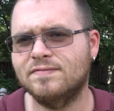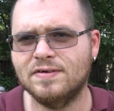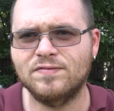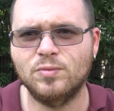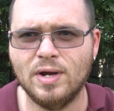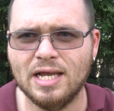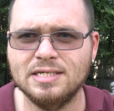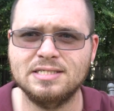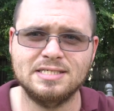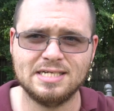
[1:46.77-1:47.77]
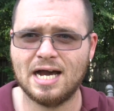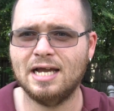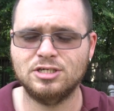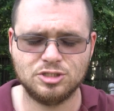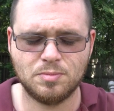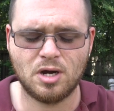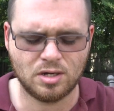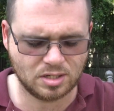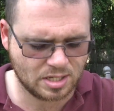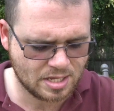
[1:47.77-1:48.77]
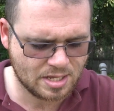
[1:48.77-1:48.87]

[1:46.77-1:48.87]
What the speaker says: of different ways to tie a shemagh.